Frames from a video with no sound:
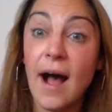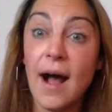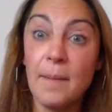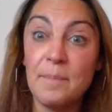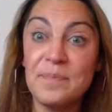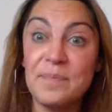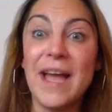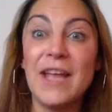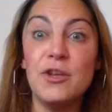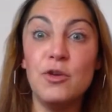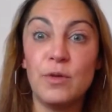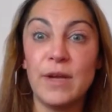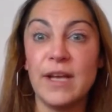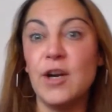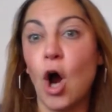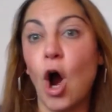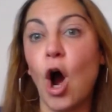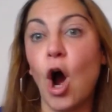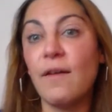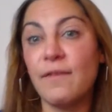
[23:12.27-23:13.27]
that you can
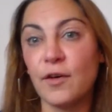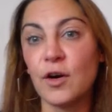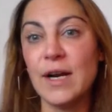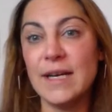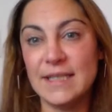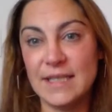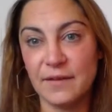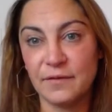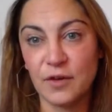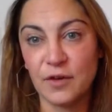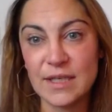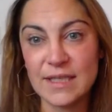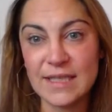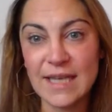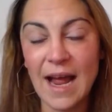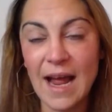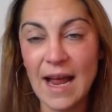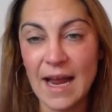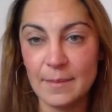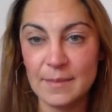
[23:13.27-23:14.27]
offer at different
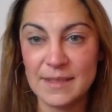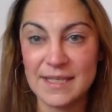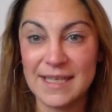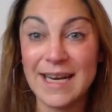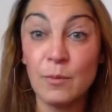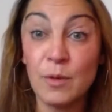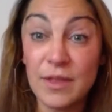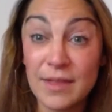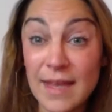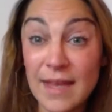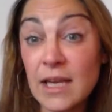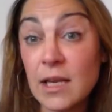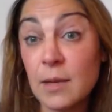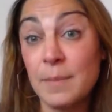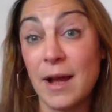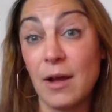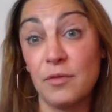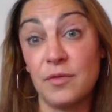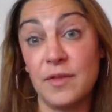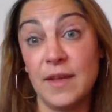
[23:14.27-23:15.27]
times. And I would think
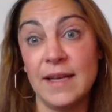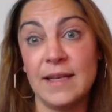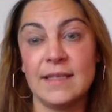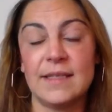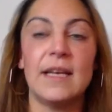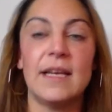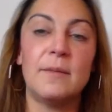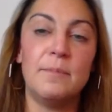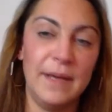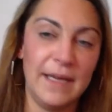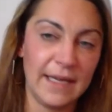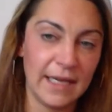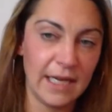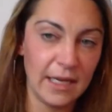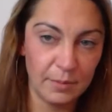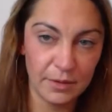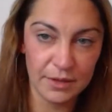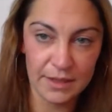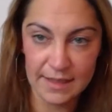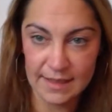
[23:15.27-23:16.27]
about things like being
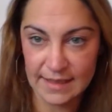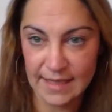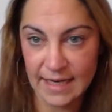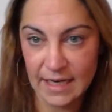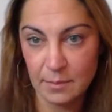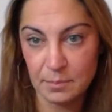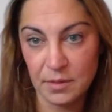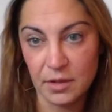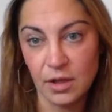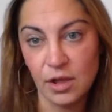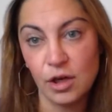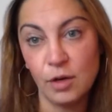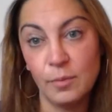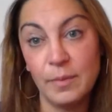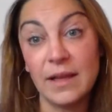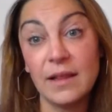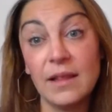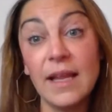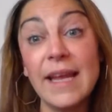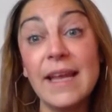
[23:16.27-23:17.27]
able to stay up a little
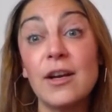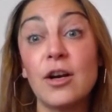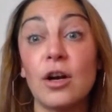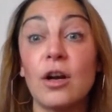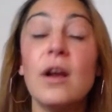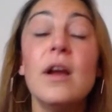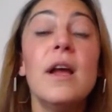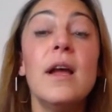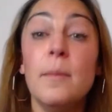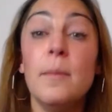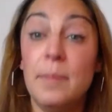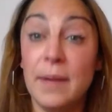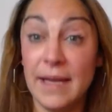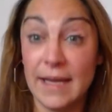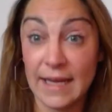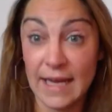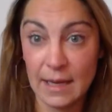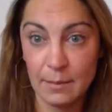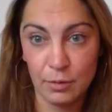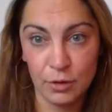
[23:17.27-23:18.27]
bit later,
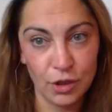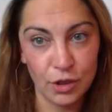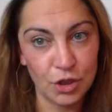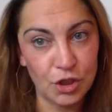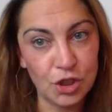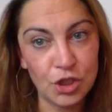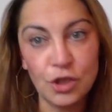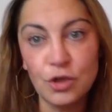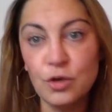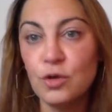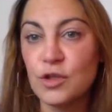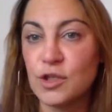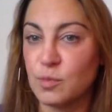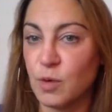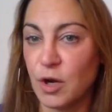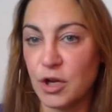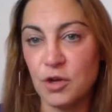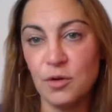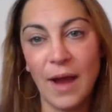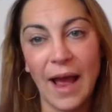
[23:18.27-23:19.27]
being able to choose
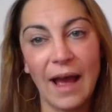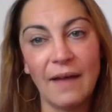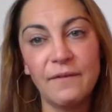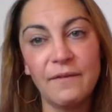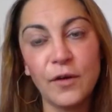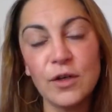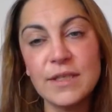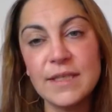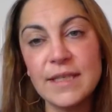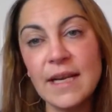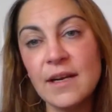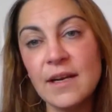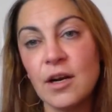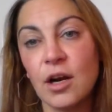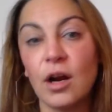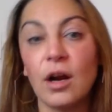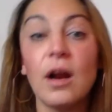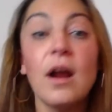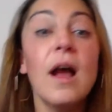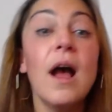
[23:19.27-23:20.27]
what you have for
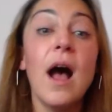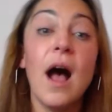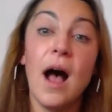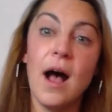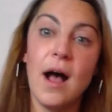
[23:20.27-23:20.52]
dinner,